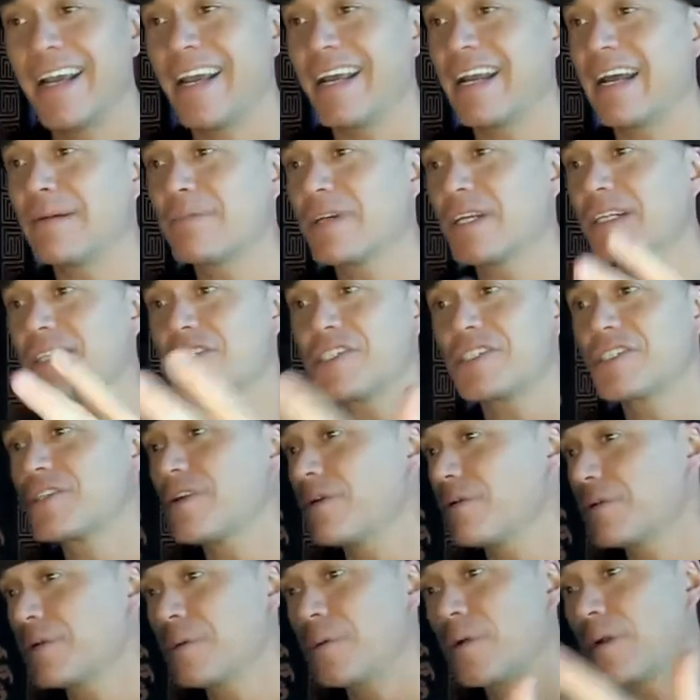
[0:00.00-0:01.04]
And I'm going to just
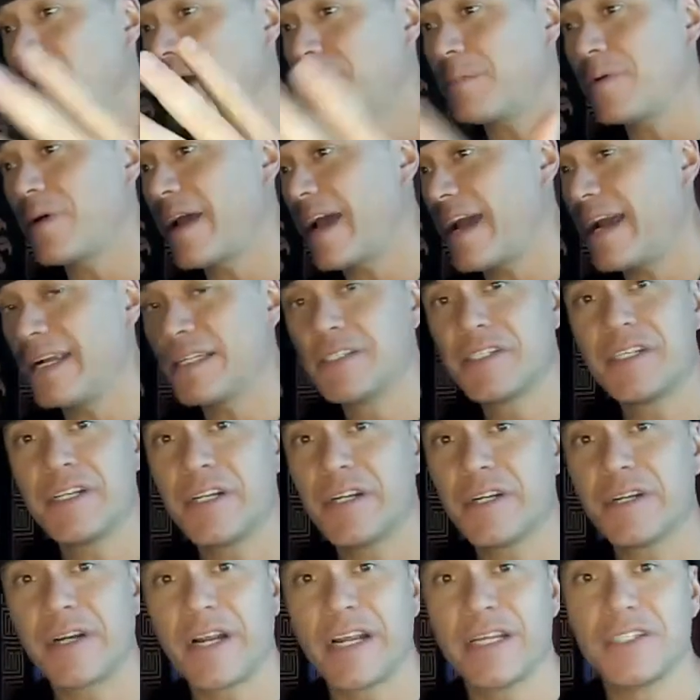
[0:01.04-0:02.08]
go through a couple ads
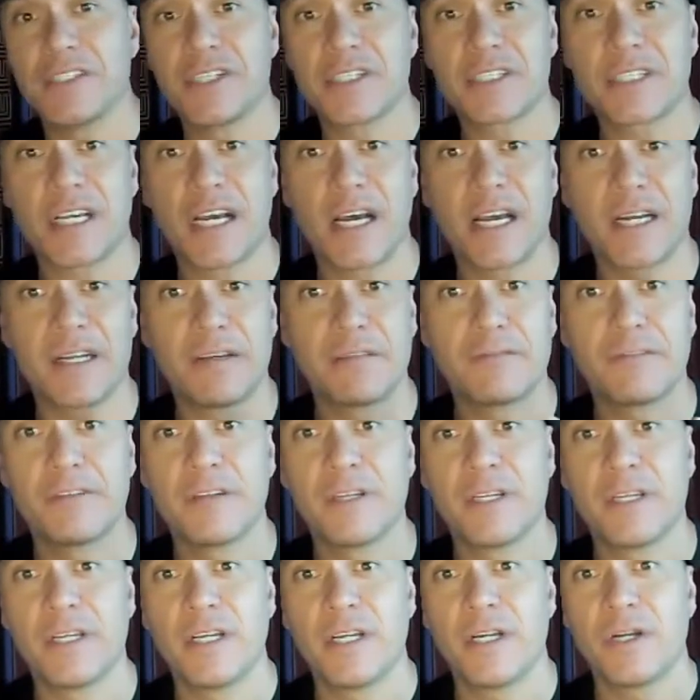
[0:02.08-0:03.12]
here and just kind of
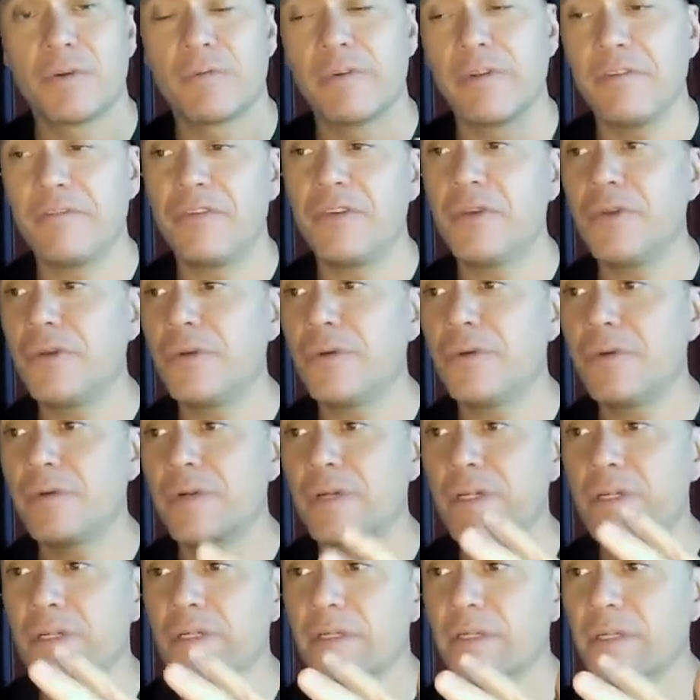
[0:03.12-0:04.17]

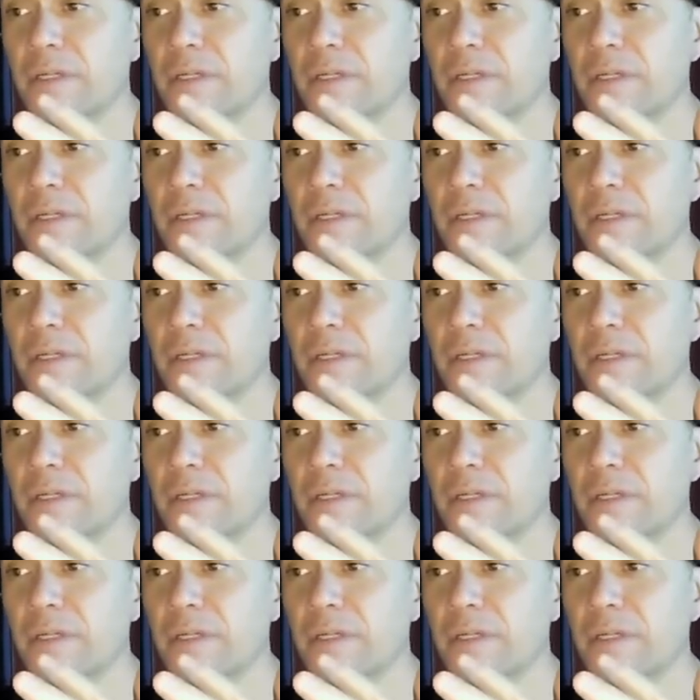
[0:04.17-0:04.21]
review